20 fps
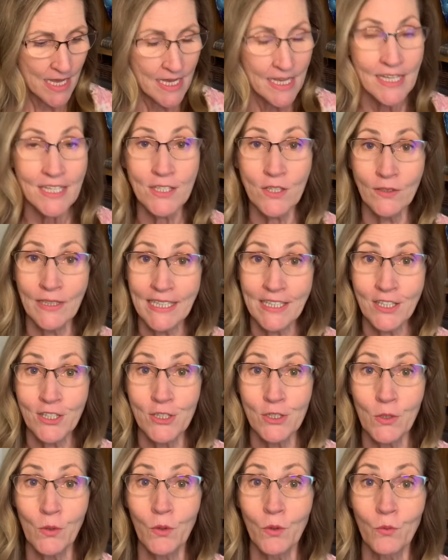So let's do
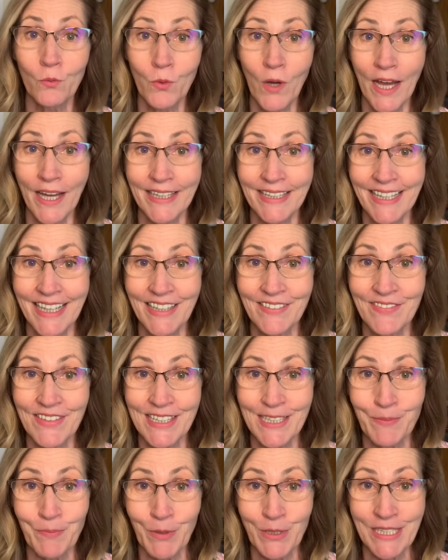a run of this
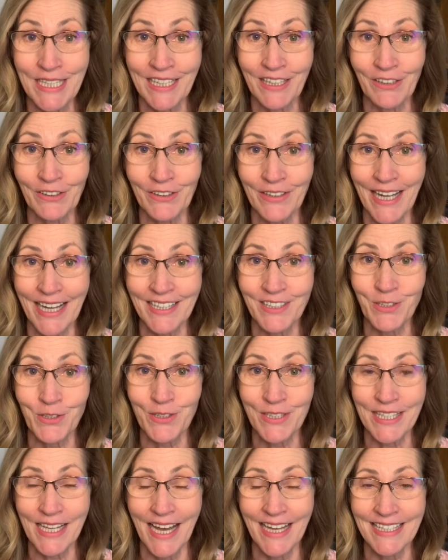particular
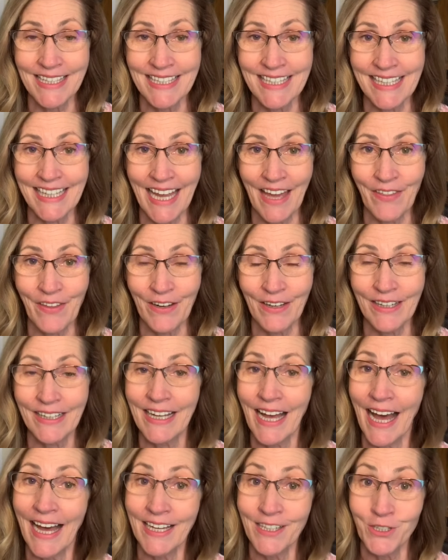exercise together.
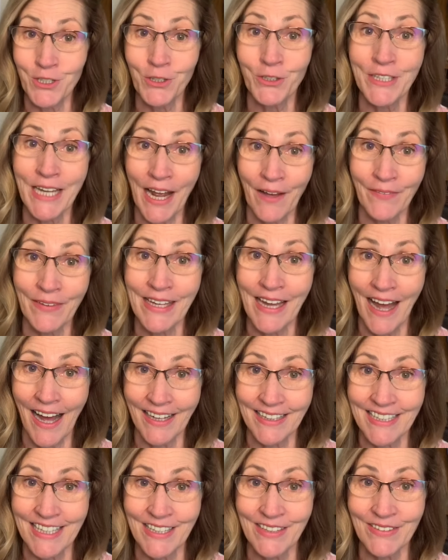Guys, you're down the
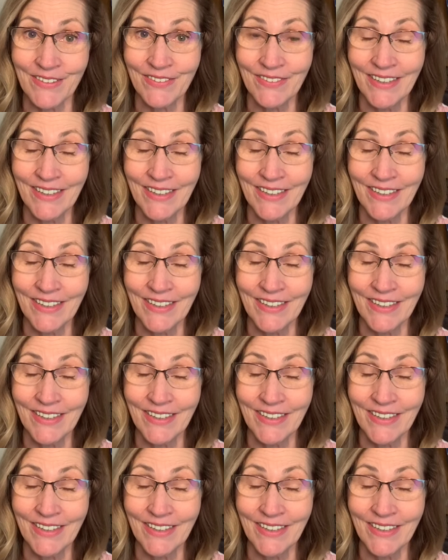octave.